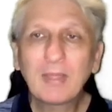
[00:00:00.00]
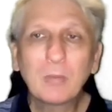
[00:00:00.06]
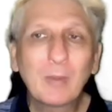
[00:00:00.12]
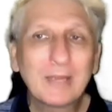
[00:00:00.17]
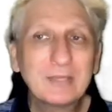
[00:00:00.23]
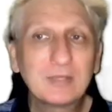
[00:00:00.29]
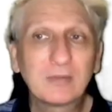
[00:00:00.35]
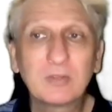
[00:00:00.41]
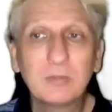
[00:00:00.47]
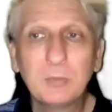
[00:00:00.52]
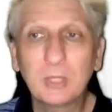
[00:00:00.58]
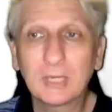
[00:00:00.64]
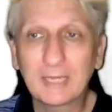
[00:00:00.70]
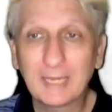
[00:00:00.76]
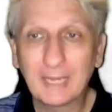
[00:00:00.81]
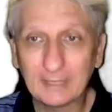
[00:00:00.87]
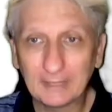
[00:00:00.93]
But we have
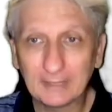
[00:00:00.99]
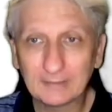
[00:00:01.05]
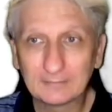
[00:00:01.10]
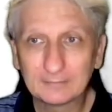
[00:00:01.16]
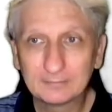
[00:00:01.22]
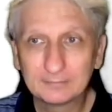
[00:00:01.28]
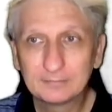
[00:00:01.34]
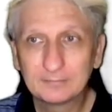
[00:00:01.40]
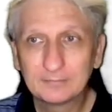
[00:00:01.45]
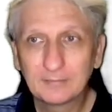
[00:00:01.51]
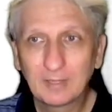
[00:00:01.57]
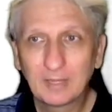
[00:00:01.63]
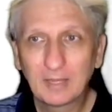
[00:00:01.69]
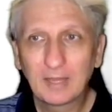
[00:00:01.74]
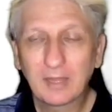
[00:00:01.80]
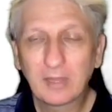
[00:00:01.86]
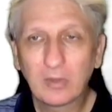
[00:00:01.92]
other ways of
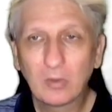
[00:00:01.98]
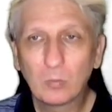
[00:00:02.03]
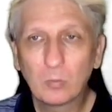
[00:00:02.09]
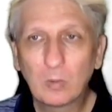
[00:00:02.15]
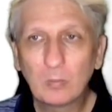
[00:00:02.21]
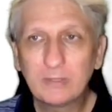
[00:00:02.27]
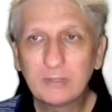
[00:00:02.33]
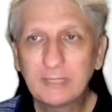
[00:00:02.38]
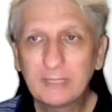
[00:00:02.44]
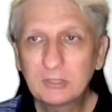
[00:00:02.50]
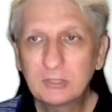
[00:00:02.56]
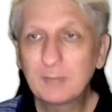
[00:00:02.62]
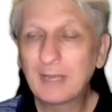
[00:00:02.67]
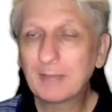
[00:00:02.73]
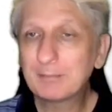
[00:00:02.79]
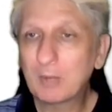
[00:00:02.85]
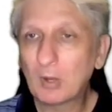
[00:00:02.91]
communicating.
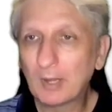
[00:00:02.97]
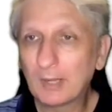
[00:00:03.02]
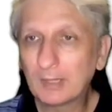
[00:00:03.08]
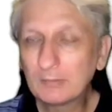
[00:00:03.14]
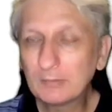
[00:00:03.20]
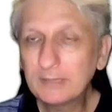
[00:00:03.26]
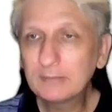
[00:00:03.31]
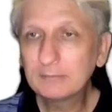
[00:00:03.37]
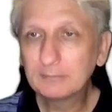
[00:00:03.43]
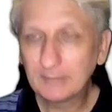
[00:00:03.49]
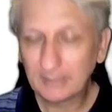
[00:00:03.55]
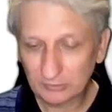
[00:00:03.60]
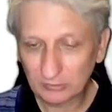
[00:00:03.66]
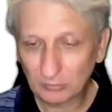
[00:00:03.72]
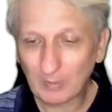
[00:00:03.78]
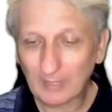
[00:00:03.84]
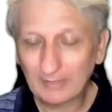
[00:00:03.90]
When we teach about
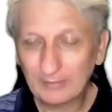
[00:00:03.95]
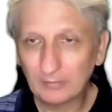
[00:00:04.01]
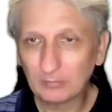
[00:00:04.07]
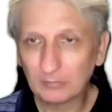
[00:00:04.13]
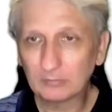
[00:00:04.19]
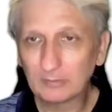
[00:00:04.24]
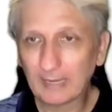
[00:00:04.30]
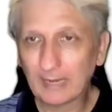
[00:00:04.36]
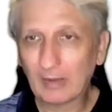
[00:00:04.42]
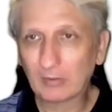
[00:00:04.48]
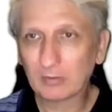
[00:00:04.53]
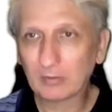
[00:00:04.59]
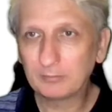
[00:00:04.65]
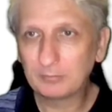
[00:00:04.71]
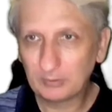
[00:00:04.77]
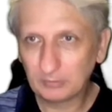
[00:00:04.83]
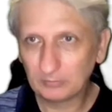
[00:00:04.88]
binary, it's a way
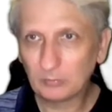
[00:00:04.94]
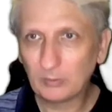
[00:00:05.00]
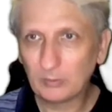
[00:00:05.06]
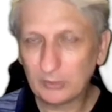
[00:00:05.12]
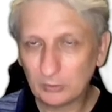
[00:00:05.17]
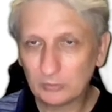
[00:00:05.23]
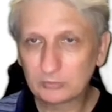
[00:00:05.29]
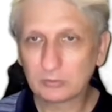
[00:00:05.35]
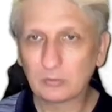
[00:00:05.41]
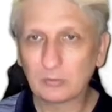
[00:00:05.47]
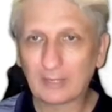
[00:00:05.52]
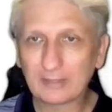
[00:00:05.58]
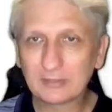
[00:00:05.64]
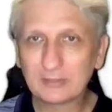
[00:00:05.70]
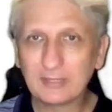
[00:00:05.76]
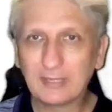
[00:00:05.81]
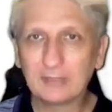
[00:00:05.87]
that our
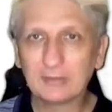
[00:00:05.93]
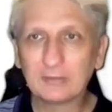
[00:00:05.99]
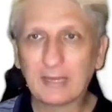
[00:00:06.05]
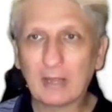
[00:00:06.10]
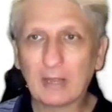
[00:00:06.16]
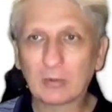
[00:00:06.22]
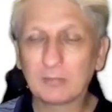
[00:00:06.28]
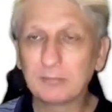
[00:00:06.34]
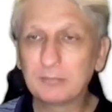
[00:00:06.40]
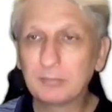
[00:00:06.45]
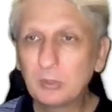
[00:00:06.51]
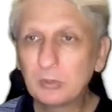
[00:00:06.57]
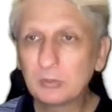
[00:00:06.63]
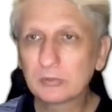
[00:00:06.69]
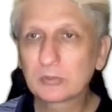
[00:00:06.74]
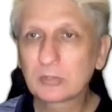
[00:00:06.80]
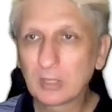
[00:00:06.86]
we use to
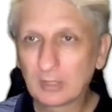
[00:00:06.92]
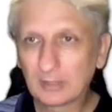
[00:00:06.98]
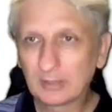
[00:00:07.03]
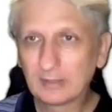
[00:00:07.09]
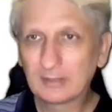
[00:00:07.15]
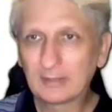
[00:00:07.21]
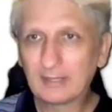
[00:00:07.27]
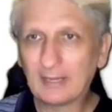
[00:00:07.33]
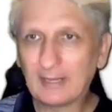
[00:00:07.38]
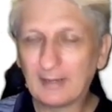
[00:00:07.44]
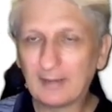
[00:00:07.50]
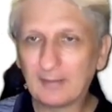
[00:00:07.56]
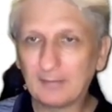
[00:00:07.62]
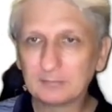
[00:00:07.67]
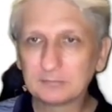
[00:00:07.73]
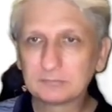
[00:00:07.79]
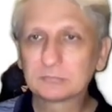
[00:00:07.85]
understand how computers
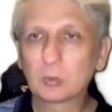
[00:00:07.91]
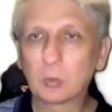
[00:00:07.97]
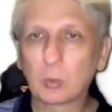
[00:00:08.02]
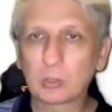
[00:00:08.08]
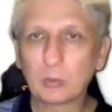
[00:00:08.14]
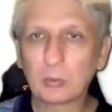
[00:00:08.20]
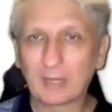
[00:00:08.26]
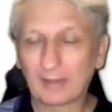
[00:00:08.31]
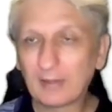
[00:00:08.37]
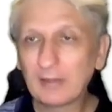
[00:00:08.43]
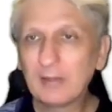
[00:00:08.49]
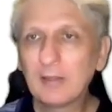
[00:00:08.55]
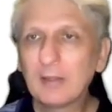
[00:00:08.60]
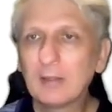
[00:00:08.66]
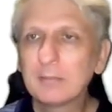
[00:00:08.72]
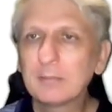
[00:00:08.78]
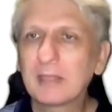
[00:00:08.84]
um,
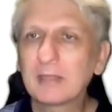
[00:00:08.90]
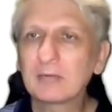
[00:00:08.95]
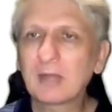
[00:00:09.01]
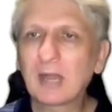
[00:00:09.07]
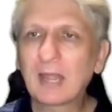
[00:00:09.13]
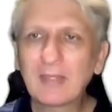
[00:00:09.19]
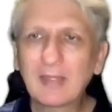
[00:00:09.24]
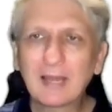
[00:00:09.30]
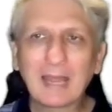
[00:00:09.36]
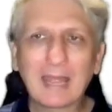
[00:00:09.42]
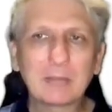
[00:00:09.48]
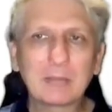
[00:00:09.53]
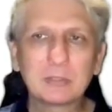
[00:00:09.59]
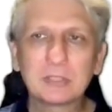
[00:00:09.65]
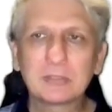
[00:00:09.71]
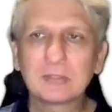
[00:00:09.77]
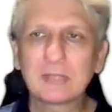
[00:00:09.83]
talk to another. But
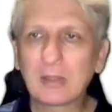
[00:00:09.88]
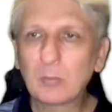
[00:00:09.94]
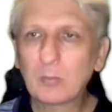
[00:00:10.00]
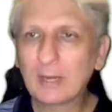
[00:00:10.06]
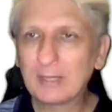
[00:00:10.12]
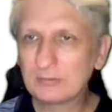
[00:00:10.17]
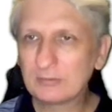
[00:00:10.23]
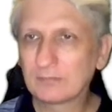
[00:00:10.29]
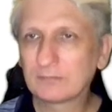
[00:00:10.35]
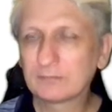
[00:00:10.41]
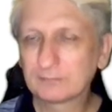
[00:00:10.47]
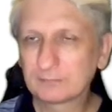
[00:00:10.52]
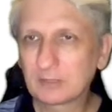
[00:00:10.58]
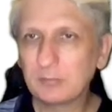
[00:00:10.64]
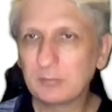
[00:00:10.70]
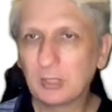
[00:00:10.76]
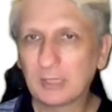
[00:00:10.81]
there are other languages and
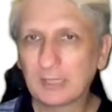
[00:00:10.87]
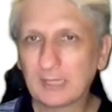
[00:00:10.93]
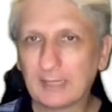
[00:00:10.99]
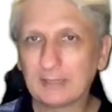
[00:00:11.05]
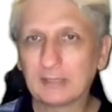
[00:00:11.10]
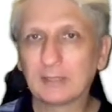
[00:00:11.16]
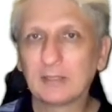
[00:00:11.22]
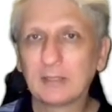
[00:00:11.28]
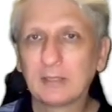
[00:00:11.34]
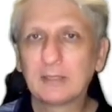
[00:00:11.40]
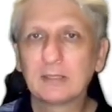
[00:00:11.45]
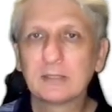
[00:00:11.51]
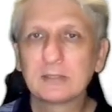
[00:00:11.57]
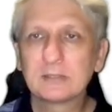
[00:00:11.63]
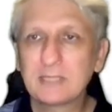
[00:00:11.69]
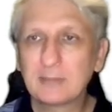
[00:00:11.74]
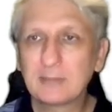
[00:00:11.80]
other ways of
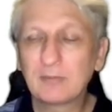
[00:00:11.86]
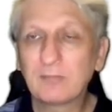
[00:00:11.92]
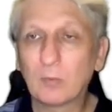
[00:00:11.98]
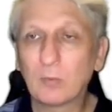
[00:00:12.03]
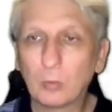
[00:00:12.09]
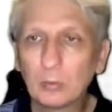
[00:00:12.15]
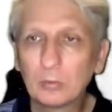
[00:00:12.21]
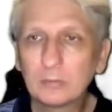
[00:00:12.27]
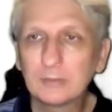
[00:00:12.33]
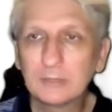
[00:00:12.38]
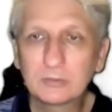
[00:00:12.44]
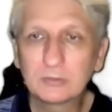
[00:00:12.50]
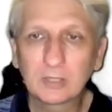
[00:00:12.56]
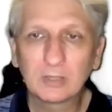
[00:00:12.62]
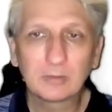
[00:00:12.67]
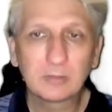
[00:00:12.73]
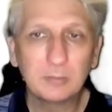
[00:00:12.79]
communicating.
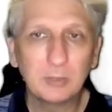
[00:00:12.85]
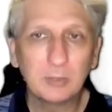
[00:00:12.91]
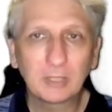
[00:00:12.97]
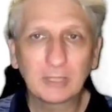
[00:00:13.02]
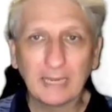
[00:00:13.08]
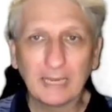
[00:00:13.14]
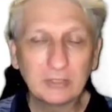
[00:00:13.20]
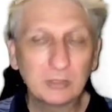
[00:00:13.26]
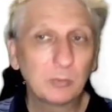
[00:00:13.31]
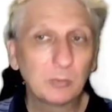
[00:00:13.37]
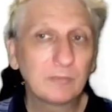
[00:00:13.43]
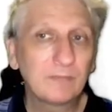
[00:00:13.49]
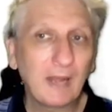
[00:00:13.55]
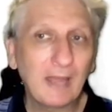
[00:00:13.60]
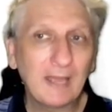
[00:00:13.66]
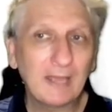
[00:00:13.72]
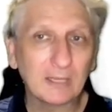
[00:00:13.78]
Semaphore is
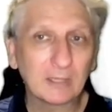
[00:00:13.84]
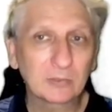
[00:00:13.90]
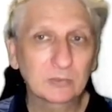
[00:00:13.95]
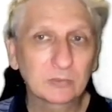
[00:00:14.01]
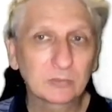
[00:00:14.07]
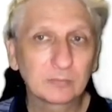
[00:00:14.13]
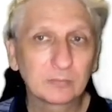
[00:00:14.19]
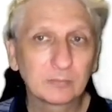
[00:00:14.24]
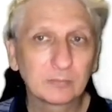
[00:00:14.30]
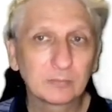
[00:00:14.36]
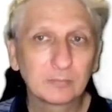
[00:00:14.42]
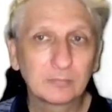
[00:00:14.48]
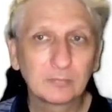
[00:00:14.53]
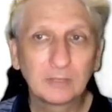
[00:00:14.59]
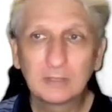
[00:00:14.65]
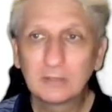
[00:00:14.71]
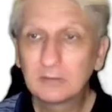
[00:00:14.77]
communication with
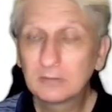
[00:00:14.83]
flags.